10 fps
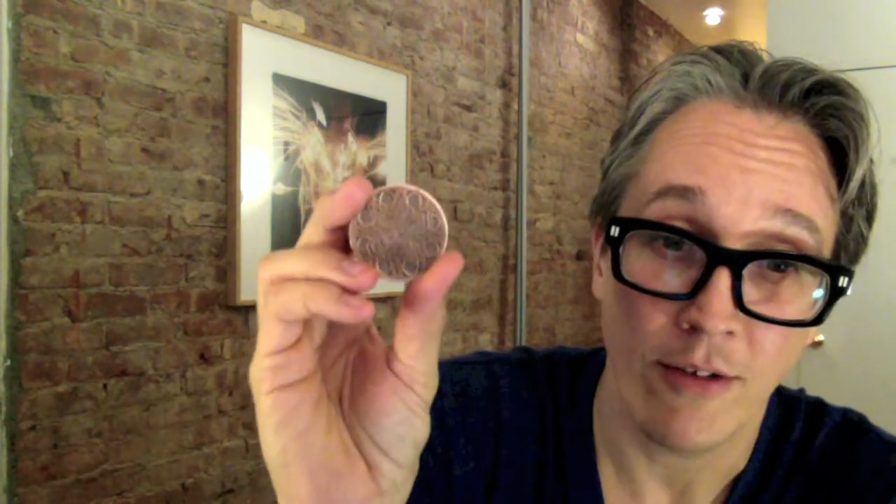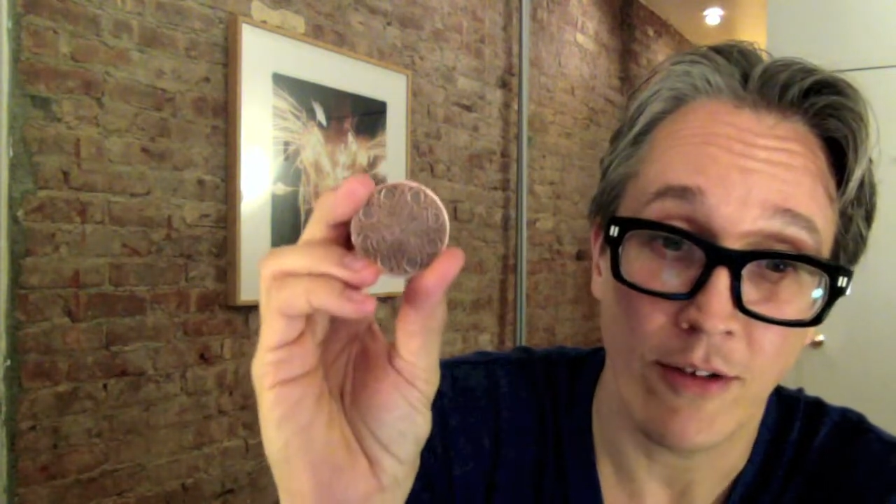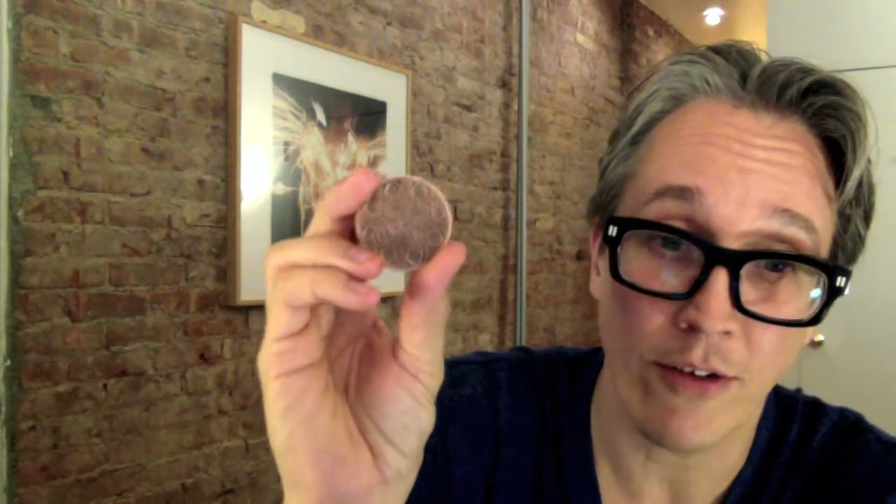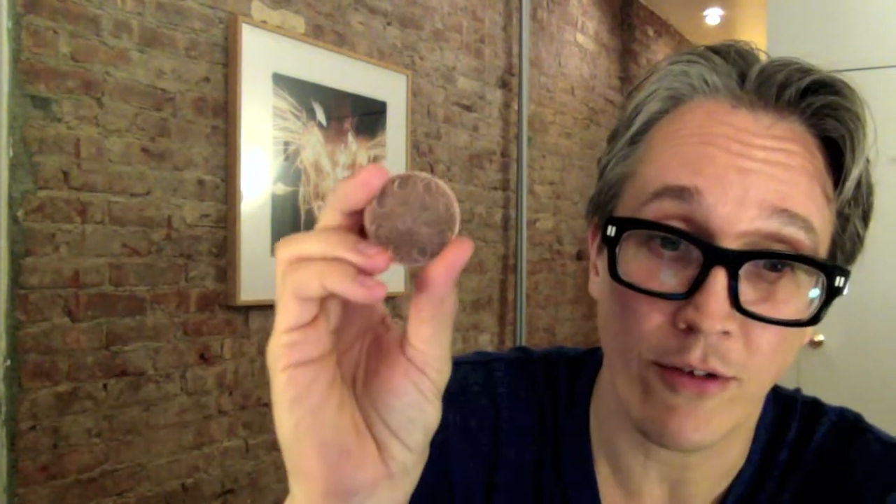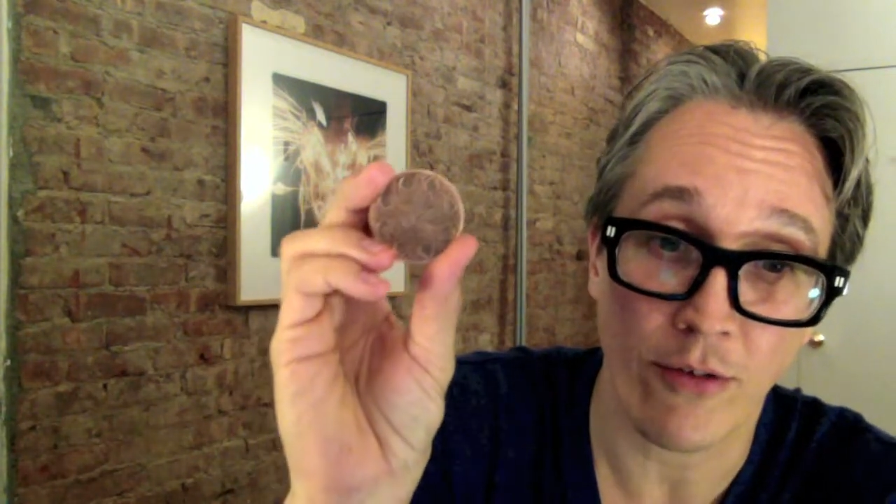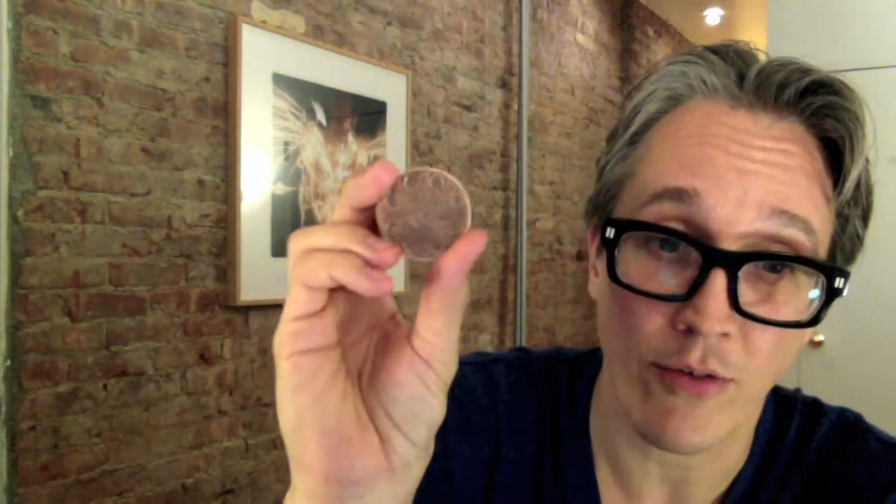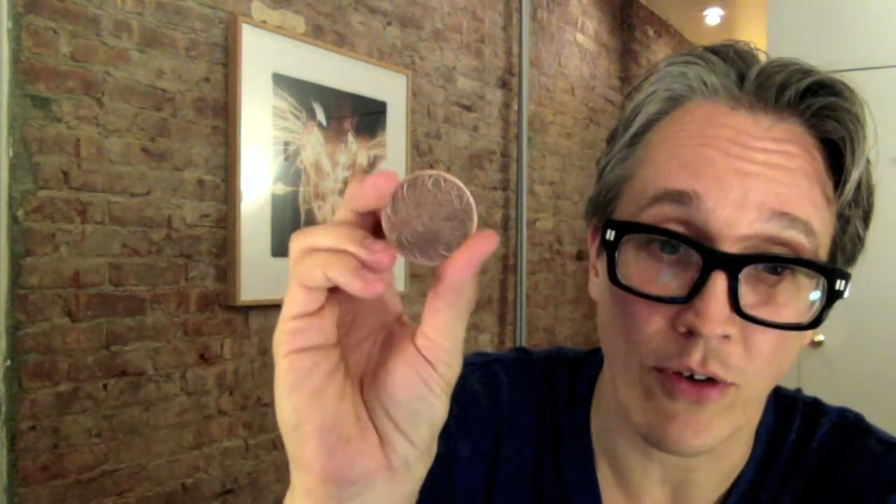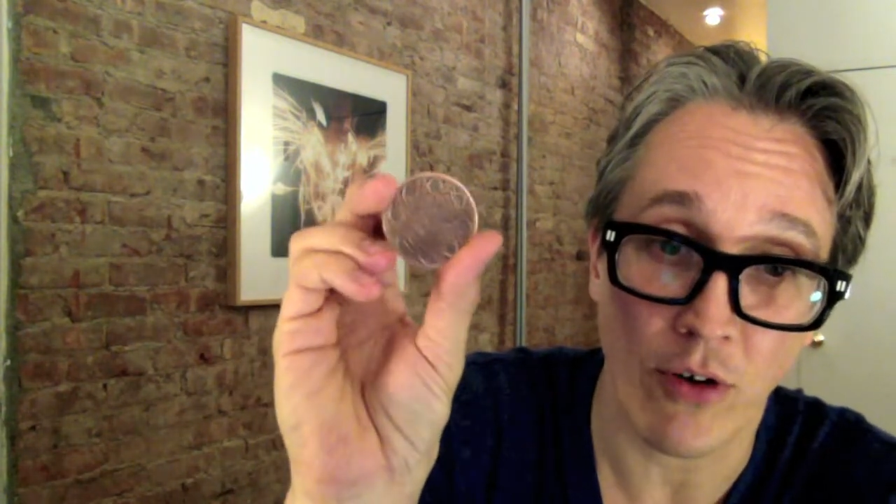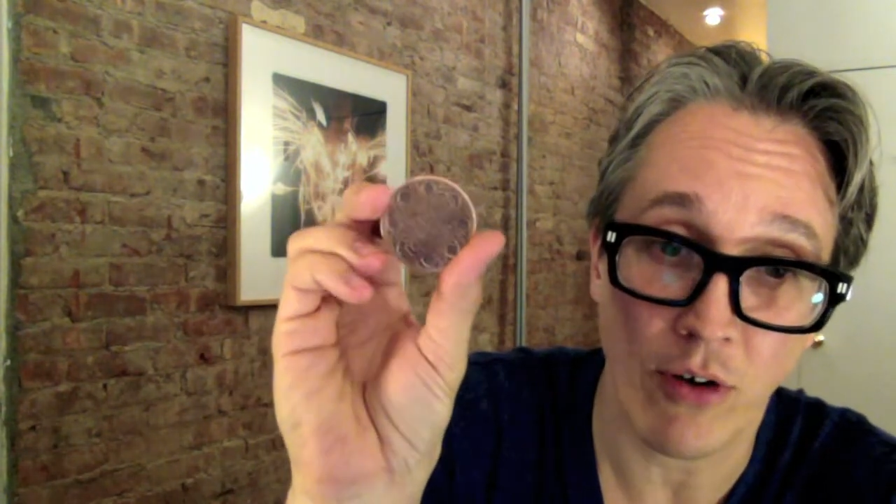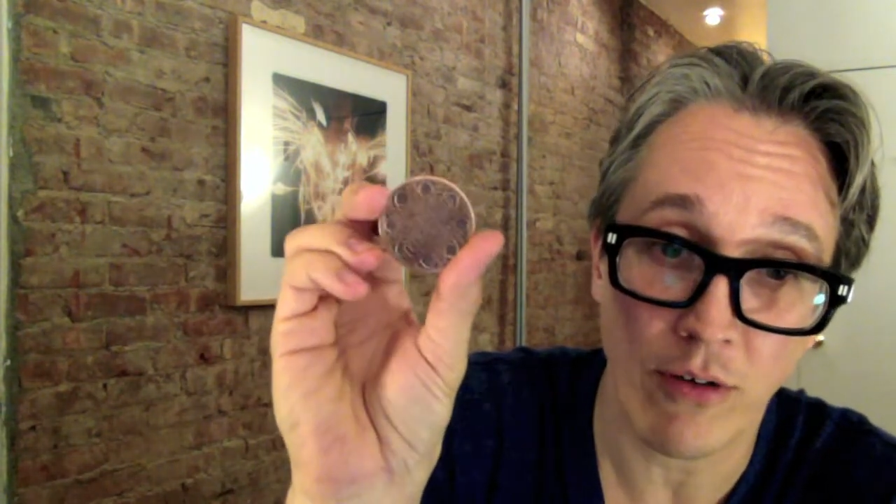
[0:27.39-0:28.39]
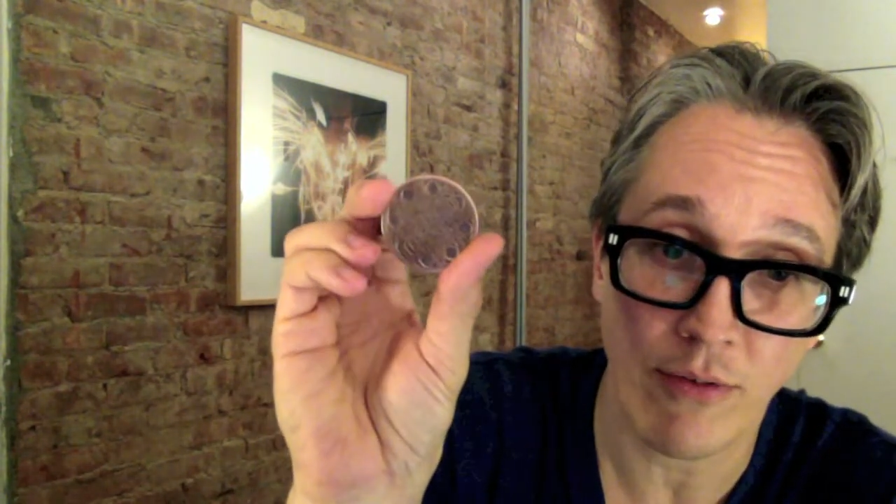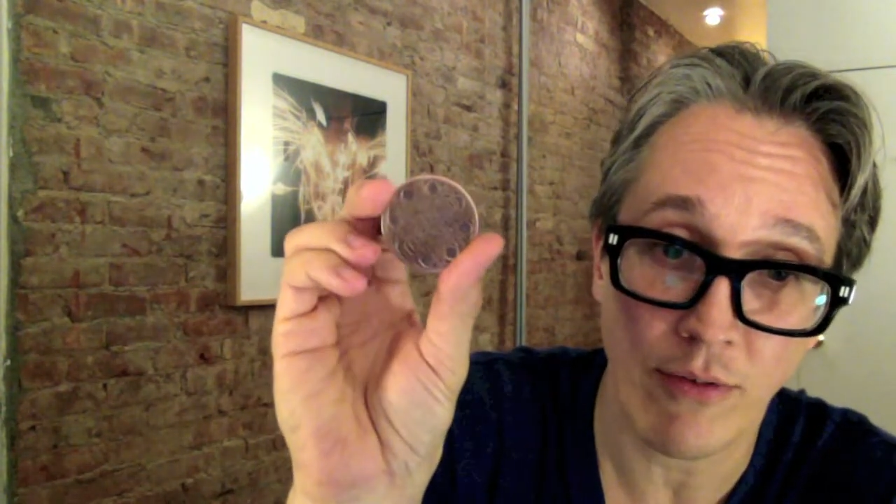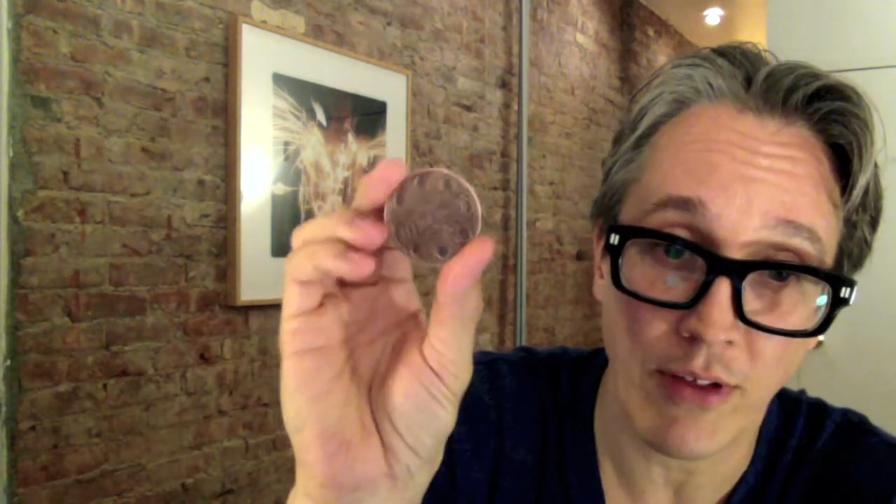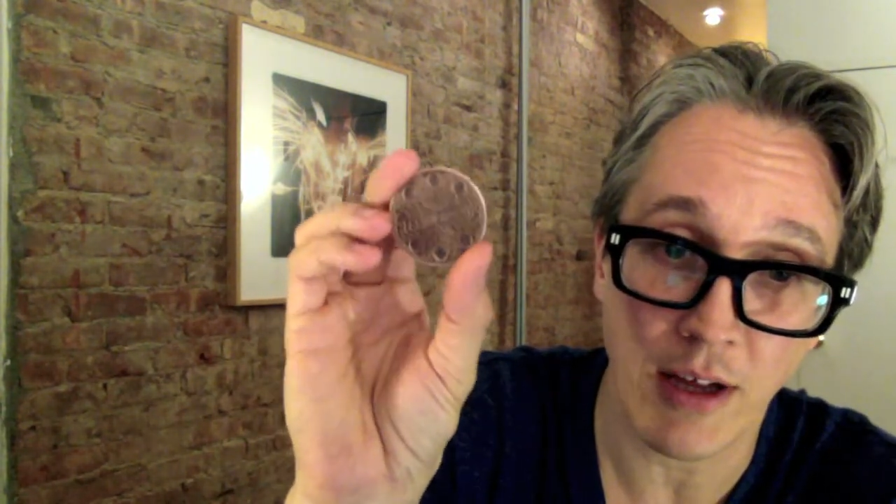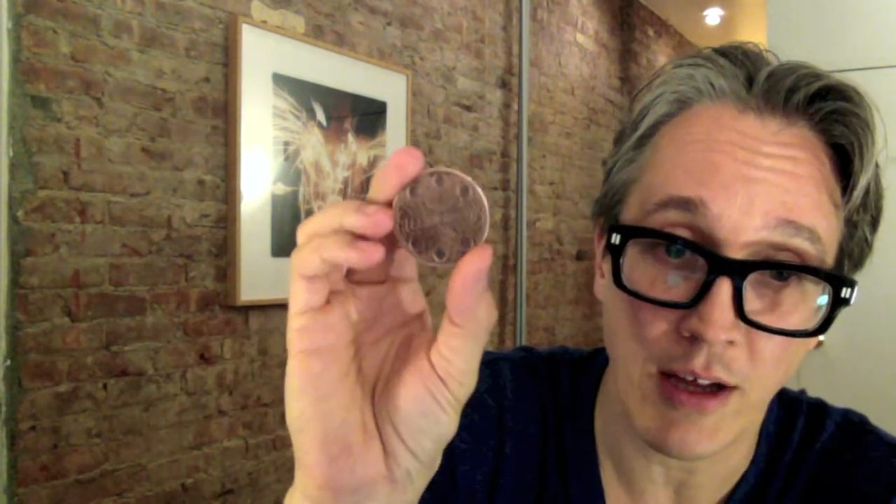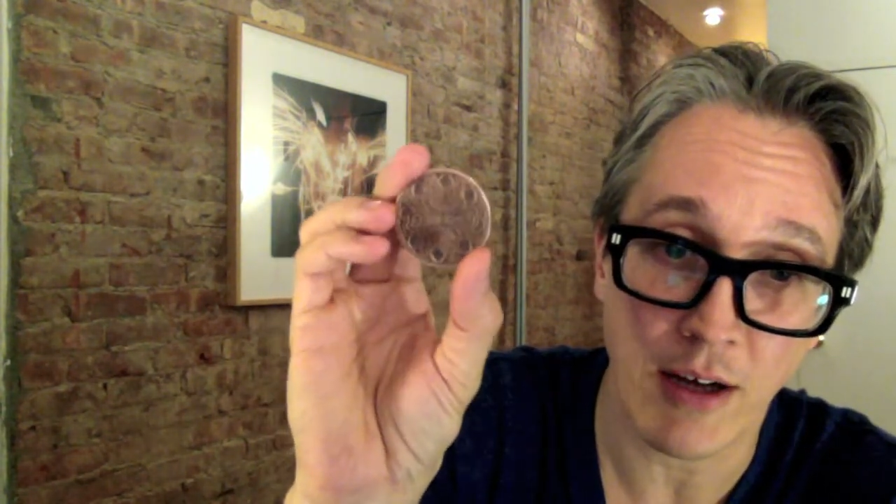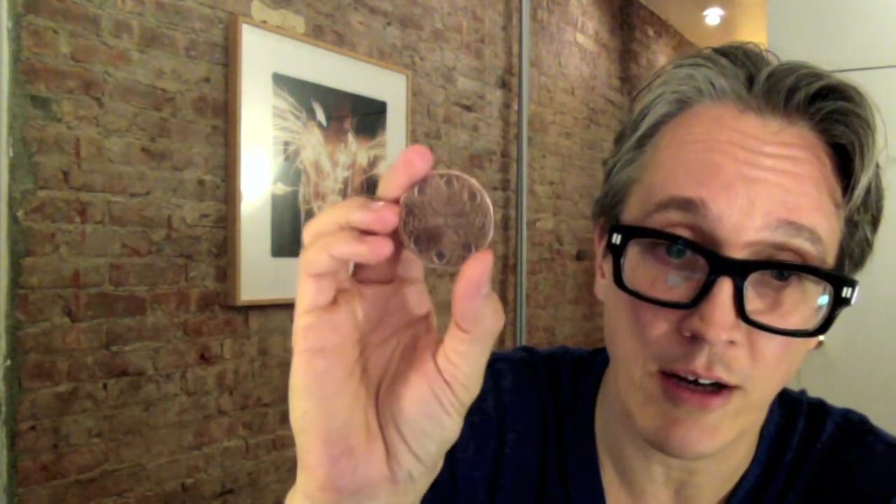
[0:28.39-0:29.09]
These are for all of the